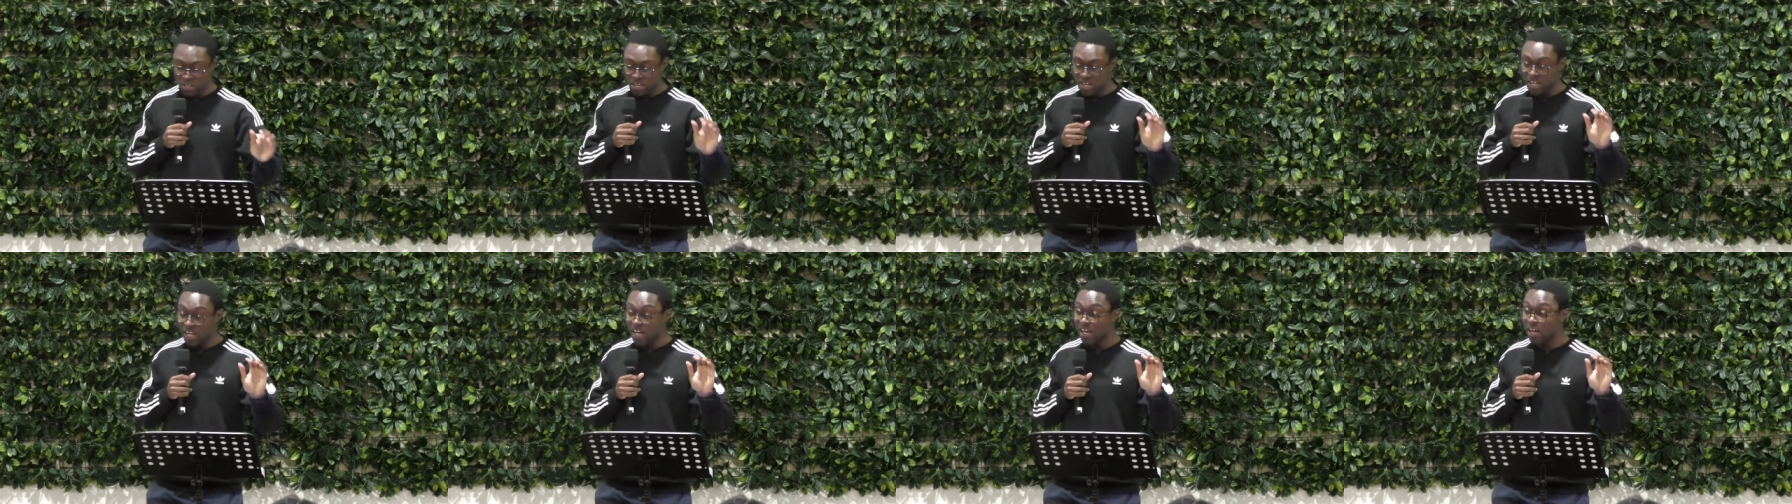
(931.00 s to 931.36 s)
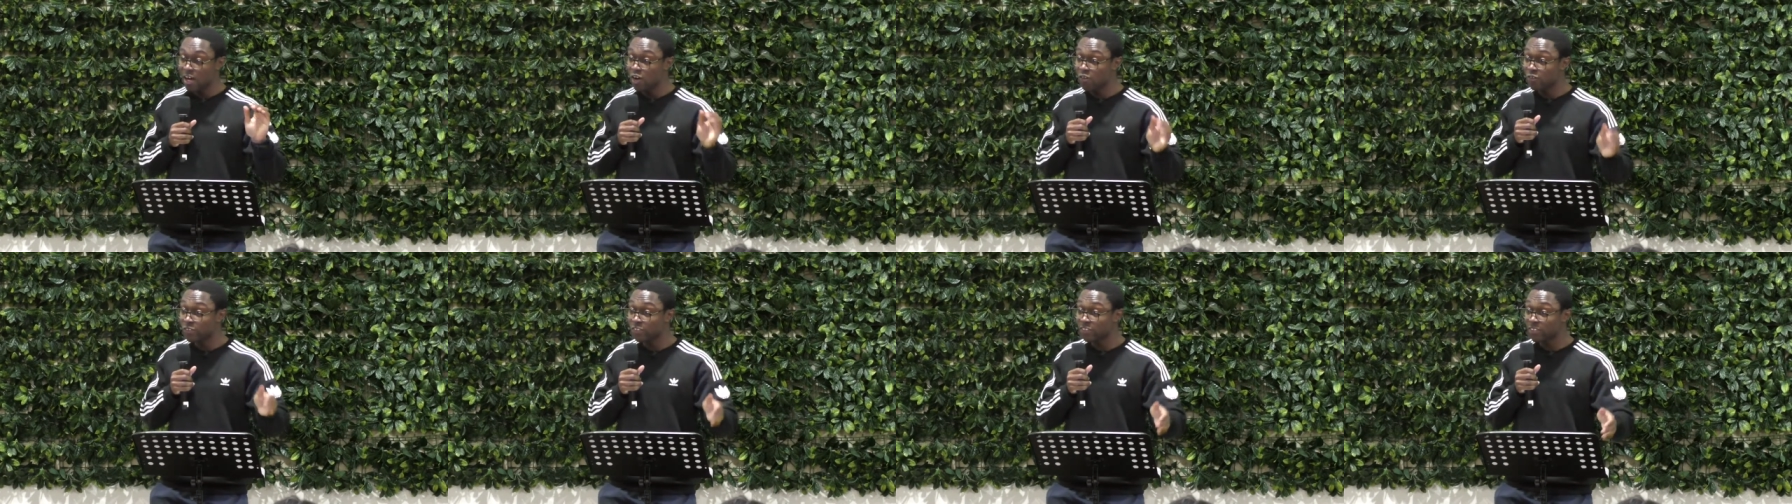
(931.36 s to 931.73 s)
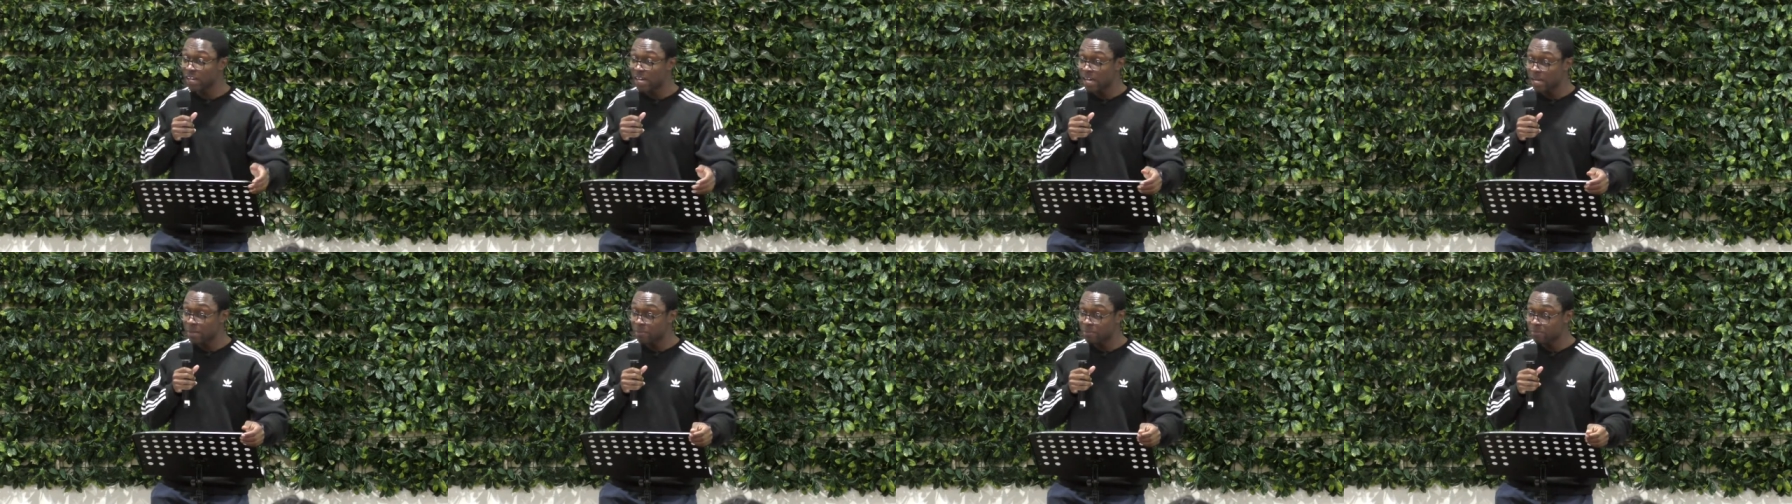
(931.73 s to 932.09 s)
uh, over
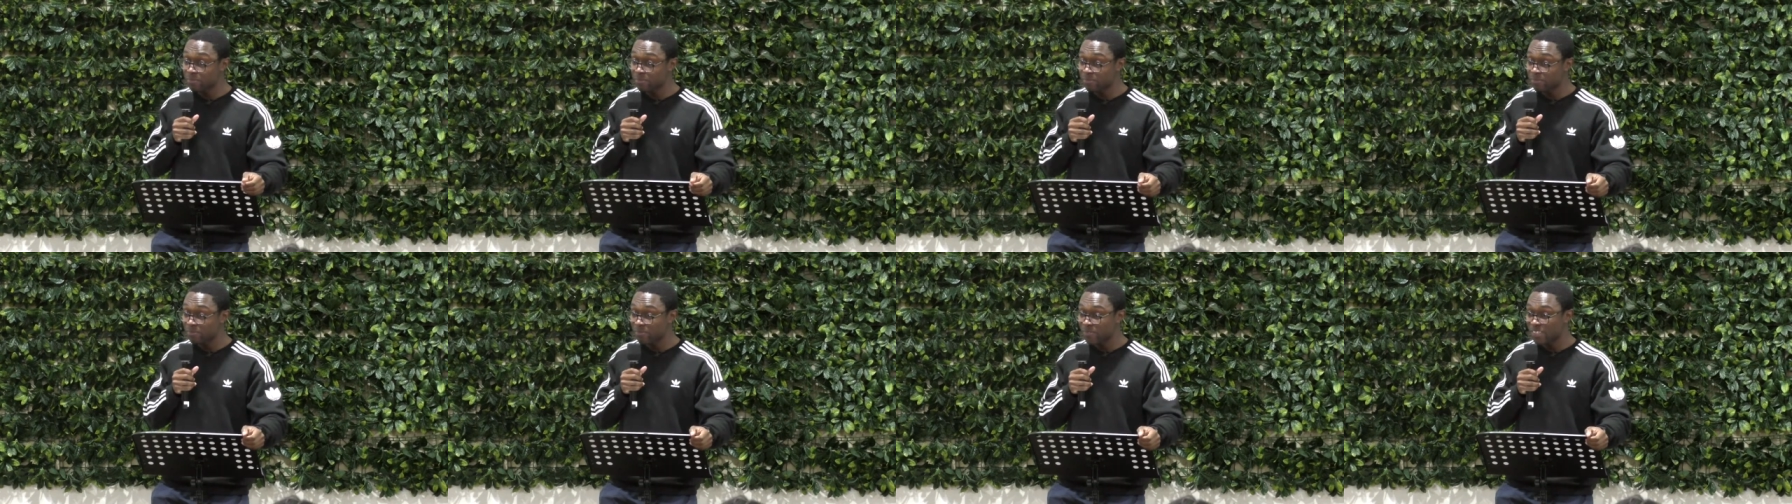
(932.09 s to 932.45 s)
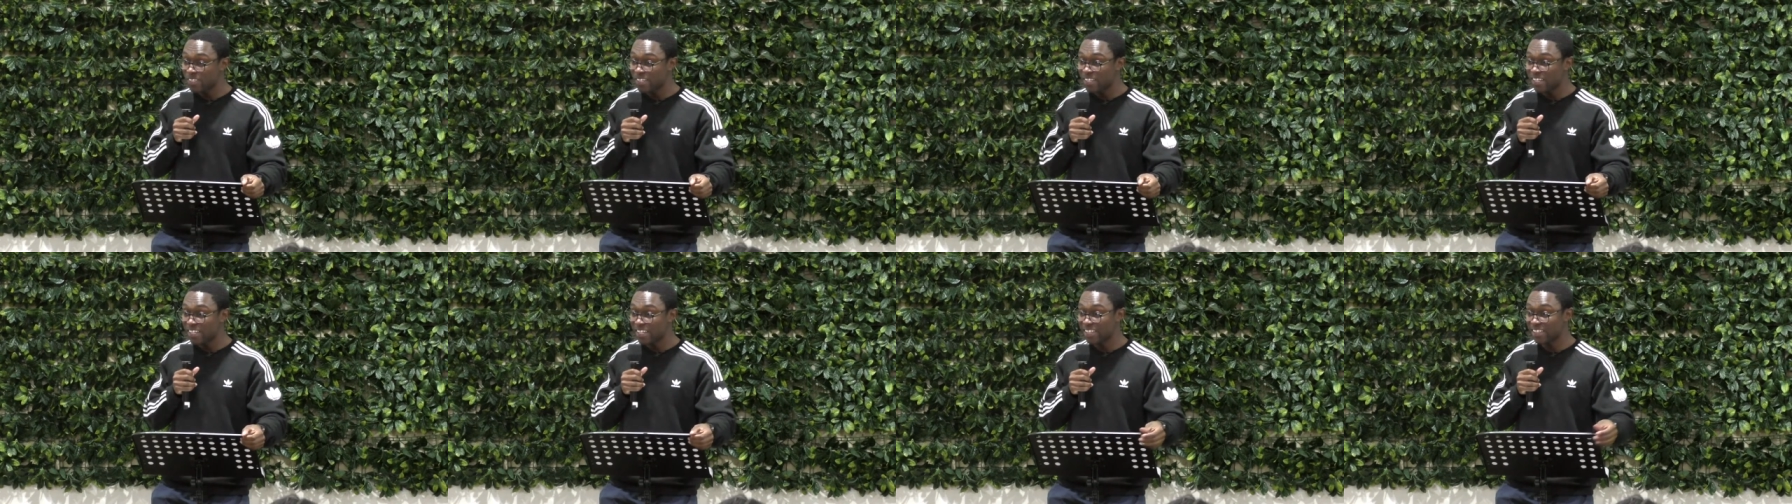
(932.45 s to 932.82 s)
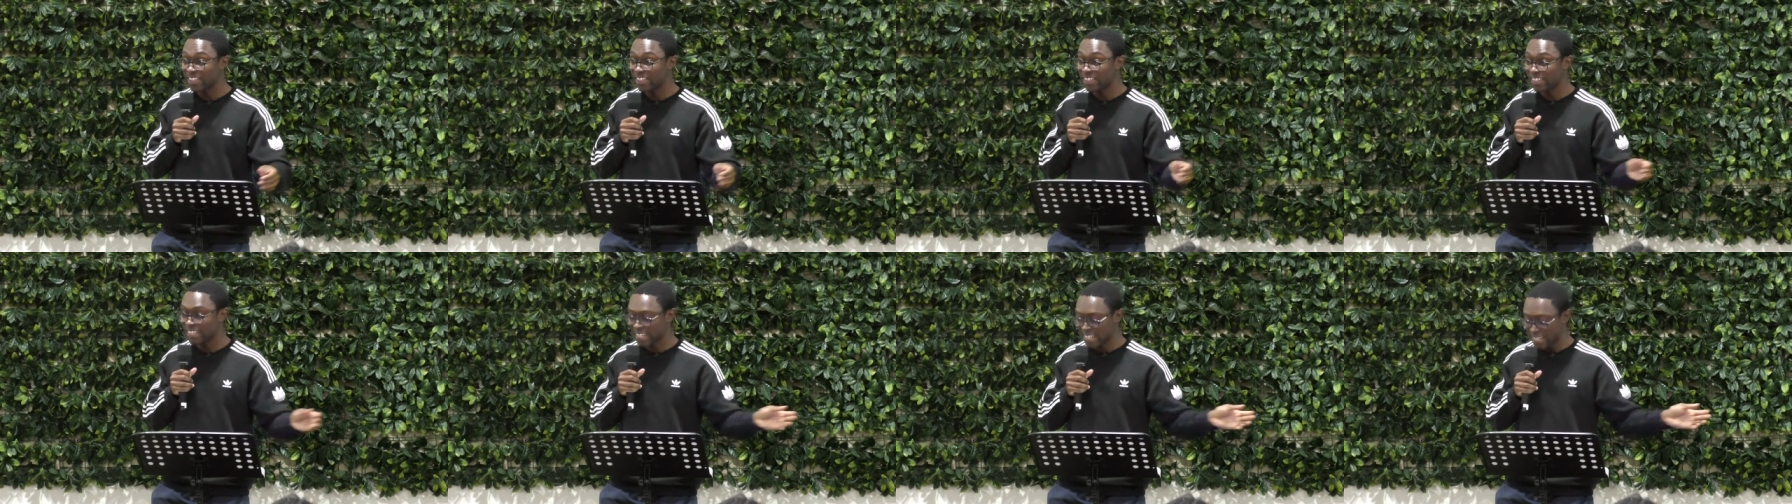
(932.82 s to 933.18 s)
time, uh,
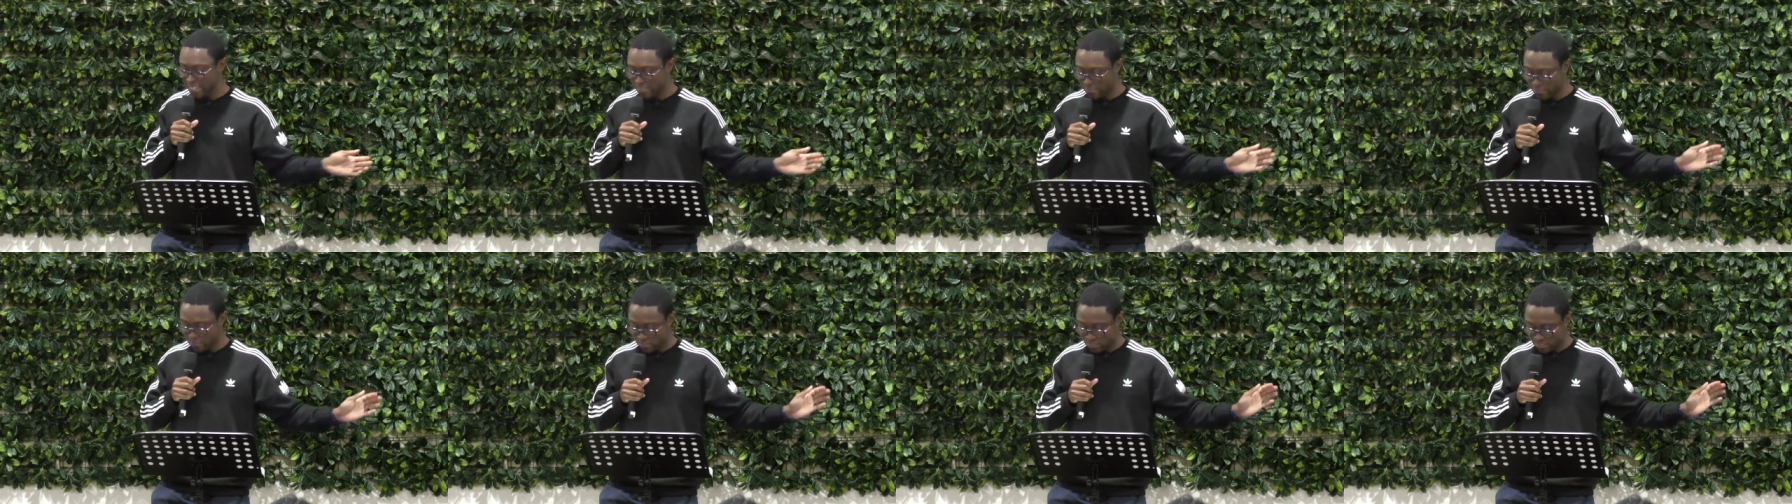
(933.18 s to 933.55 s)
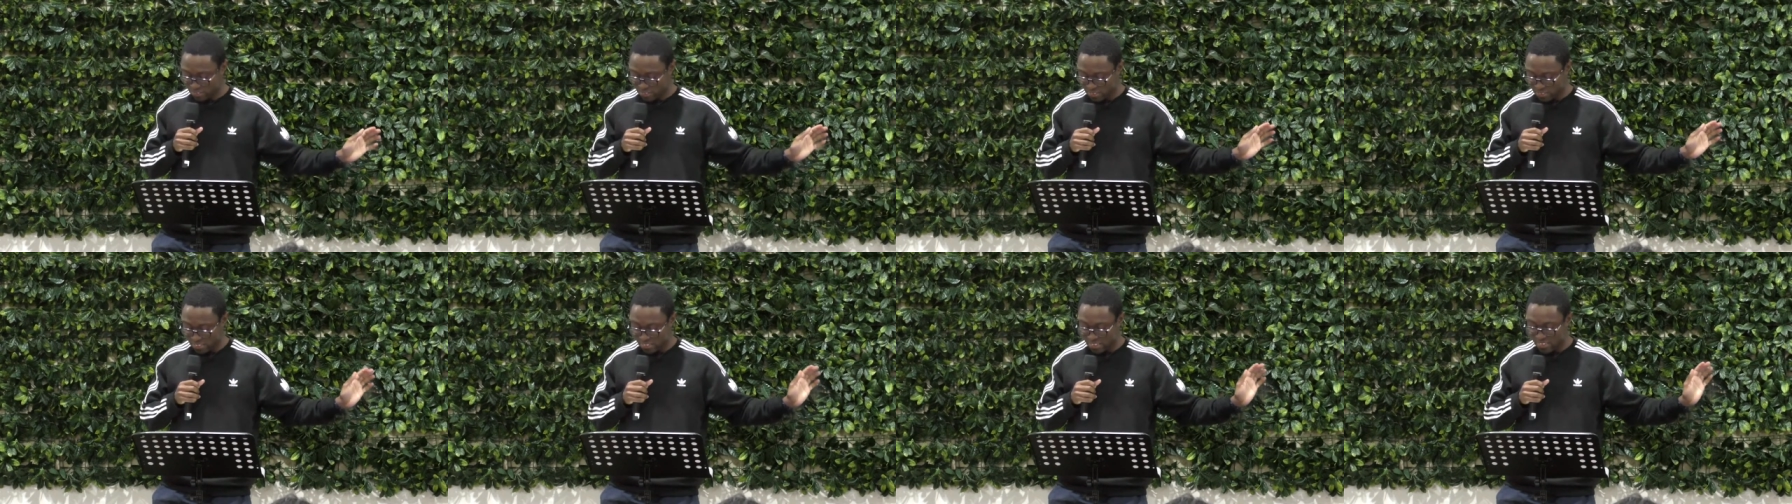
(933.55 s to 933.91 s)
the leaves,